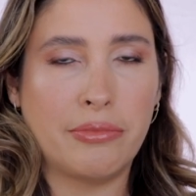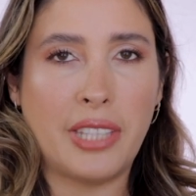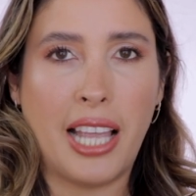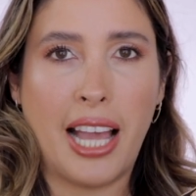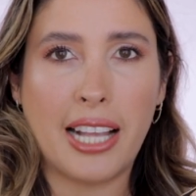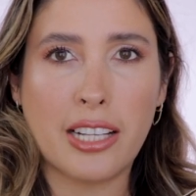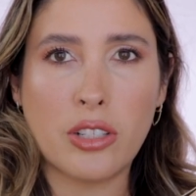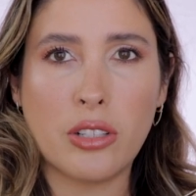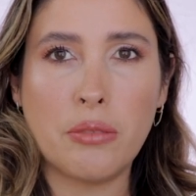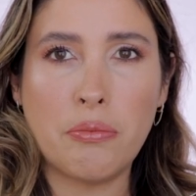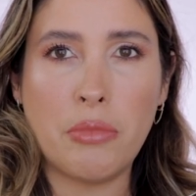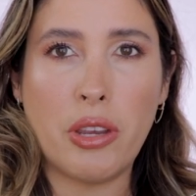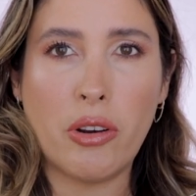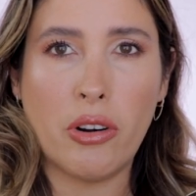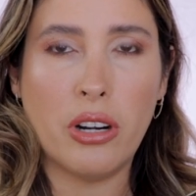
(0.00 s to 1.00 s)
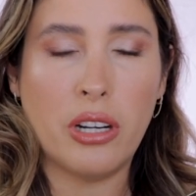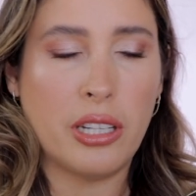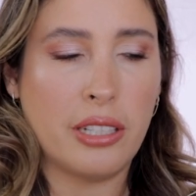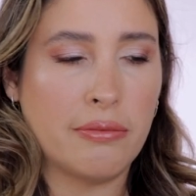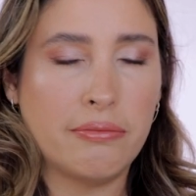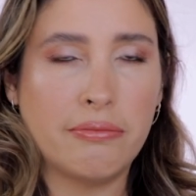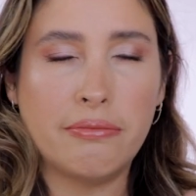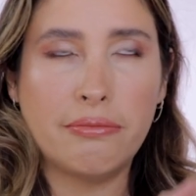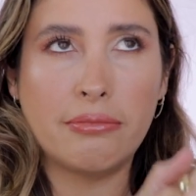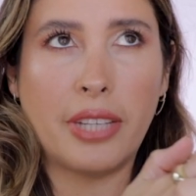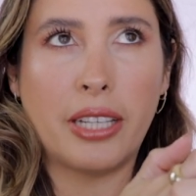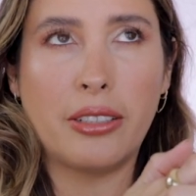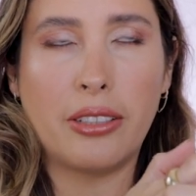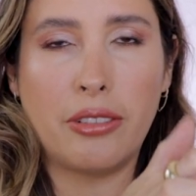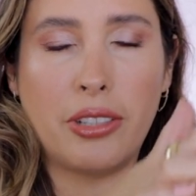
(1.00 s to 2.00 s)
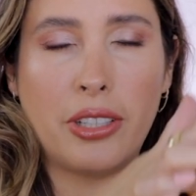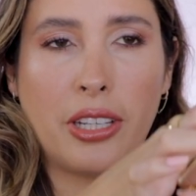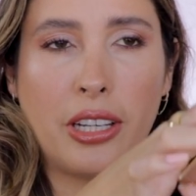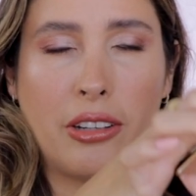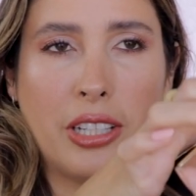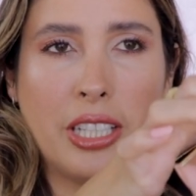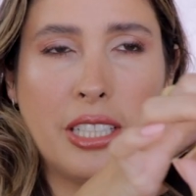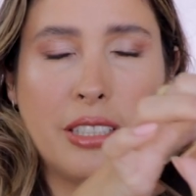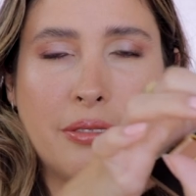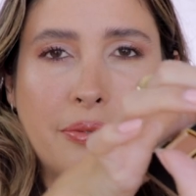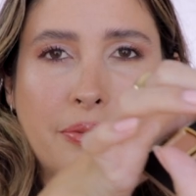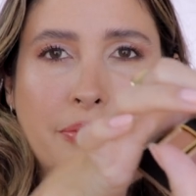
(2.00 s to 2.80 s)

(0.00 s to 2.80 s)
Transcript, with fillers: the actual mirror, I don't know if you hear it.